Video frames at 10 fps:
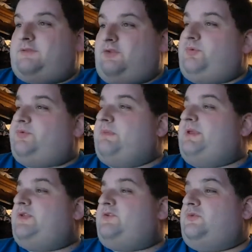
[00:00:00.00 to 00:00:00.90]
this was the
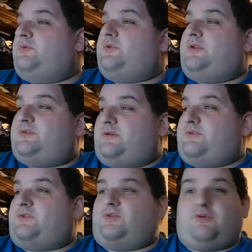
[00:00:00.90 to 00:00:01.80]
biggest new release
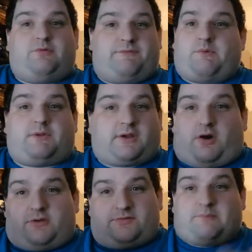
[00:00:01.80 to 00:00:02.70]
of the two, if you want to
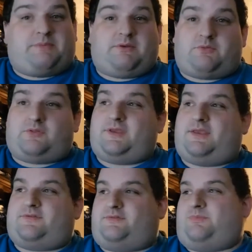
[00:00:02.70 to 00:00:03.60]
call this a big
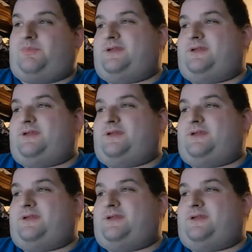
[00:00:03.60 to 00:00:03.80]
release.